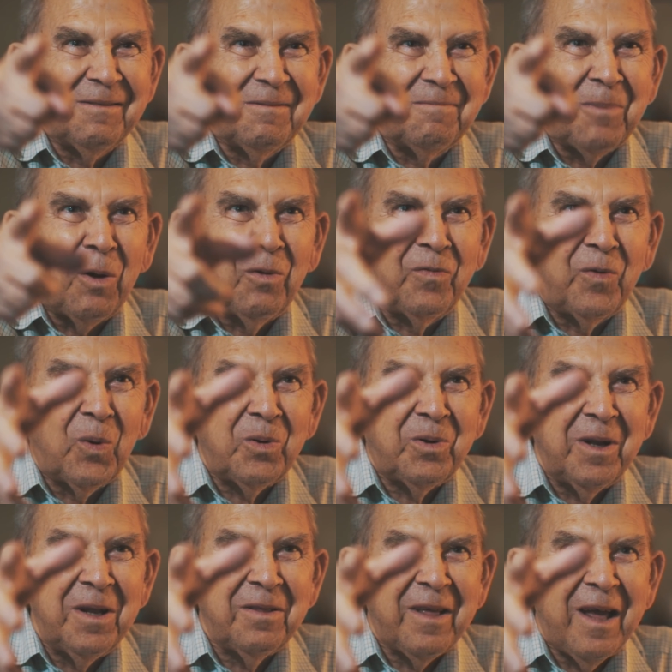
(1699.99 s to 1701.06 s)
Both
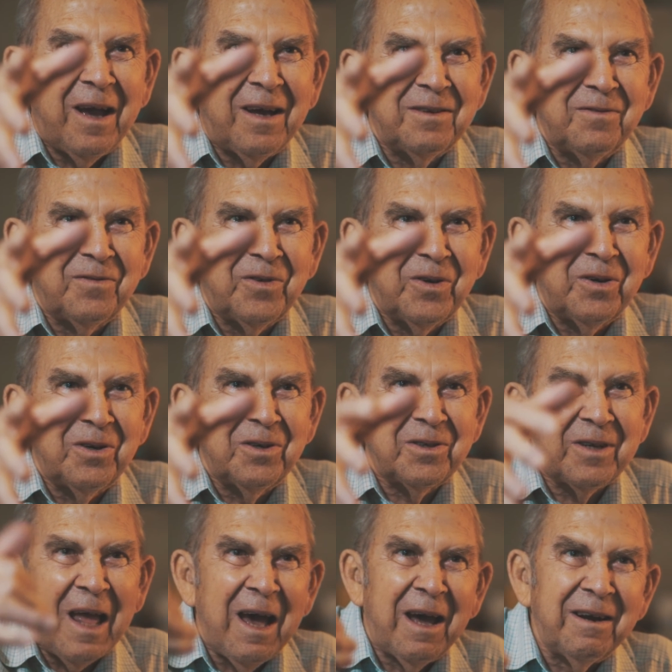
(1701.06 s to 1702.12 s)
14,000
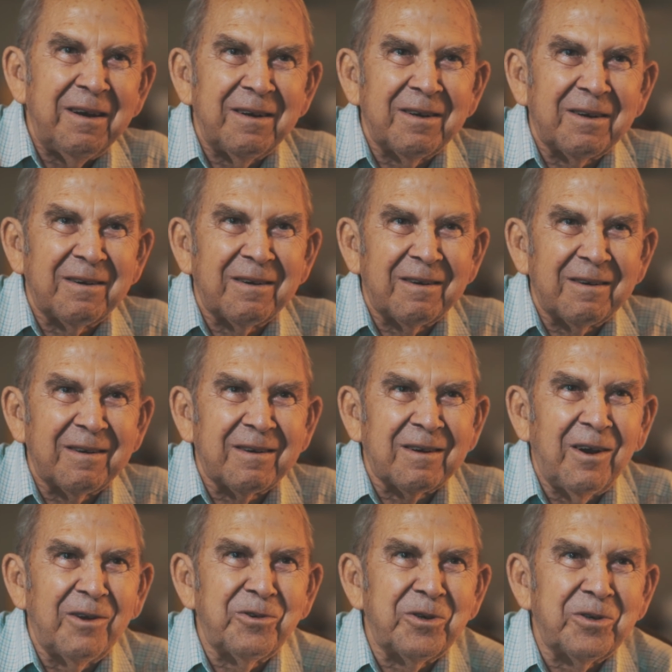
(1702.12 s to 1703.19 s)
footers out
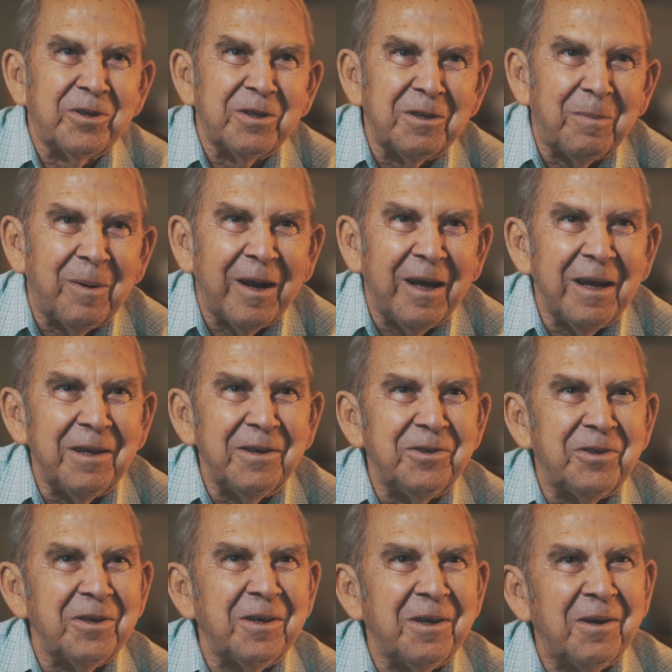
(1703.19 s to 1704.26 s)
closer to the
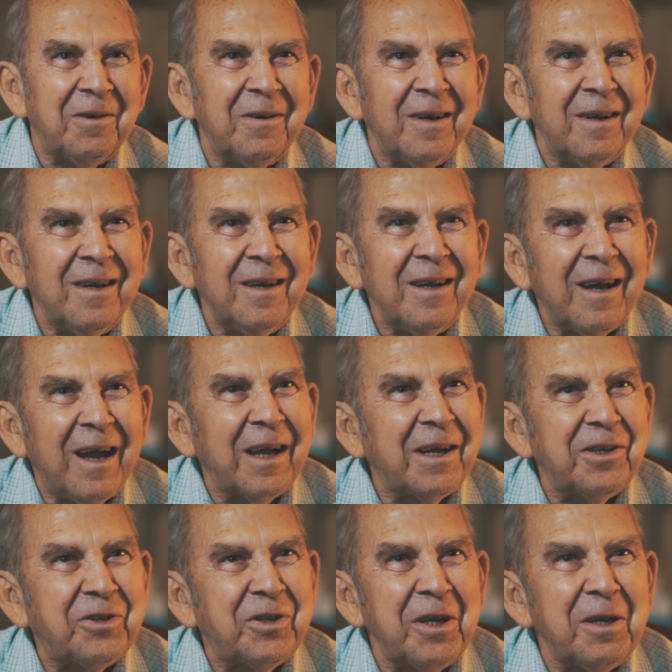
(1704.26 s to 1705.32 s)
plains, I
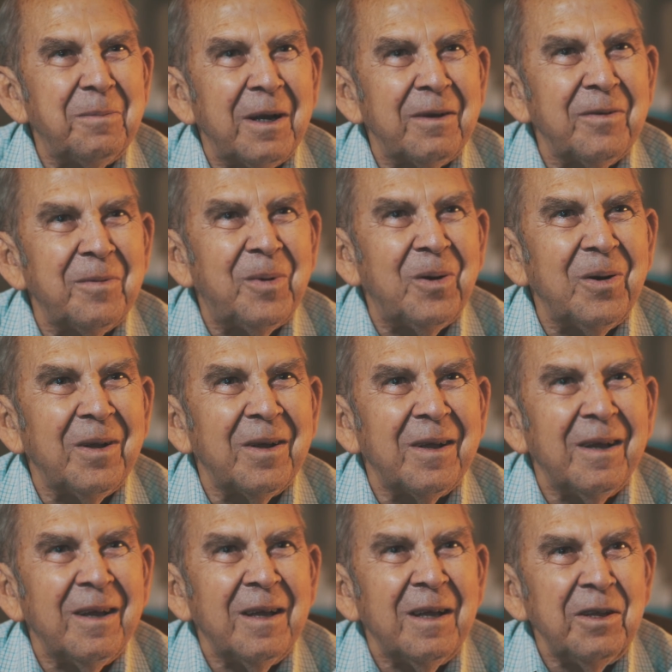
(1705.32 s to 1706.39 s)
could see them every morning.
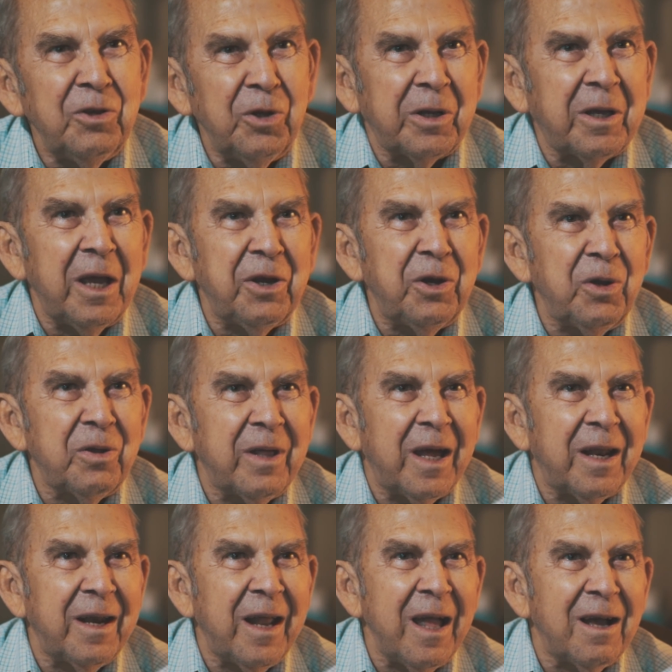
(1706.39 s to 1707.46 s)
You can't do
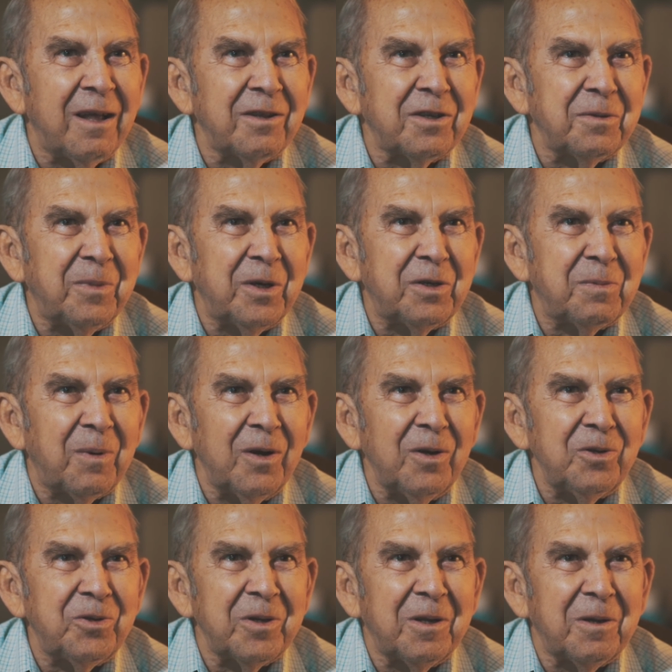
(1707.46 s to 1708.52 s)
that now, there's so much
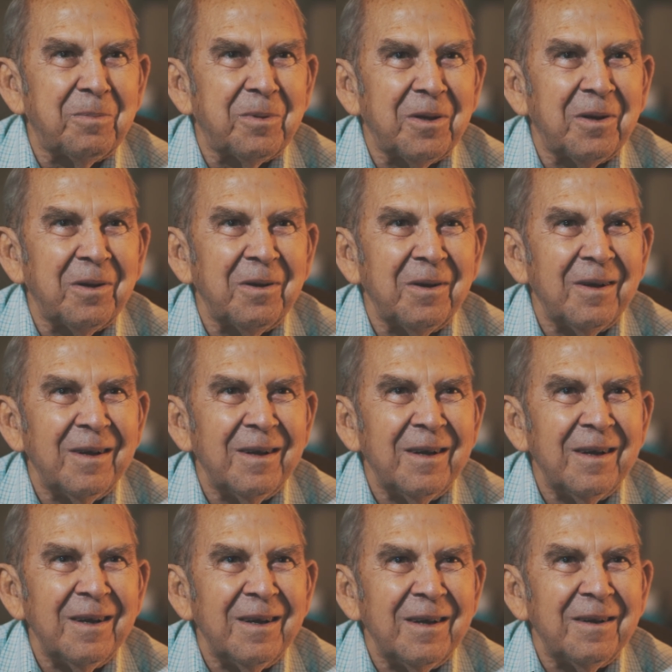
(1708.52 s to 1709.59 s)
pollution up there.
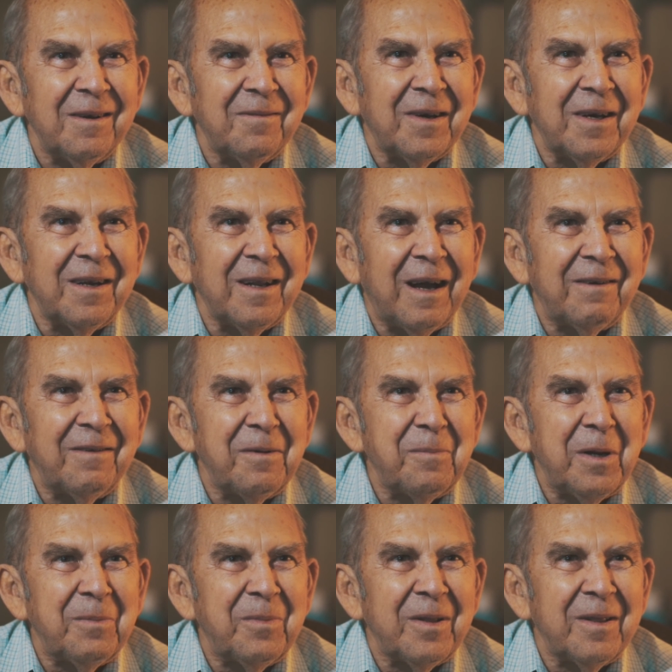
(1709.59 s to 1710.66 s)
But I
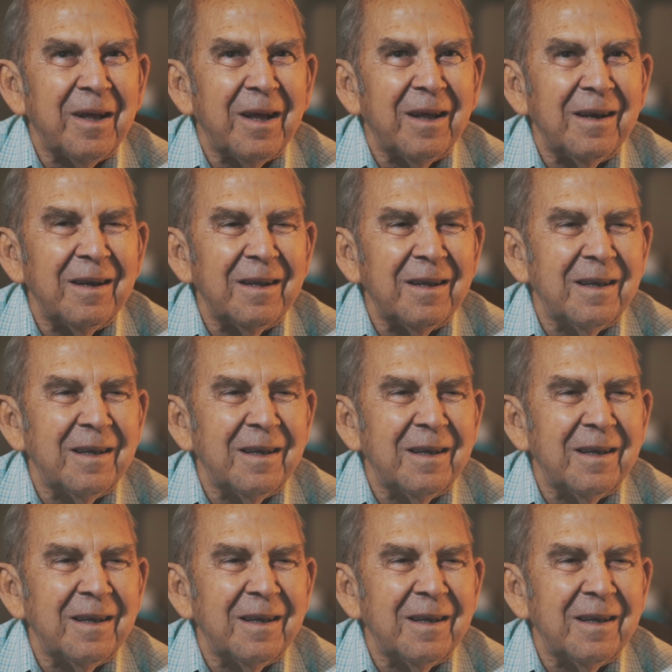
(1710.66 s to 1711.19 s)
remember that.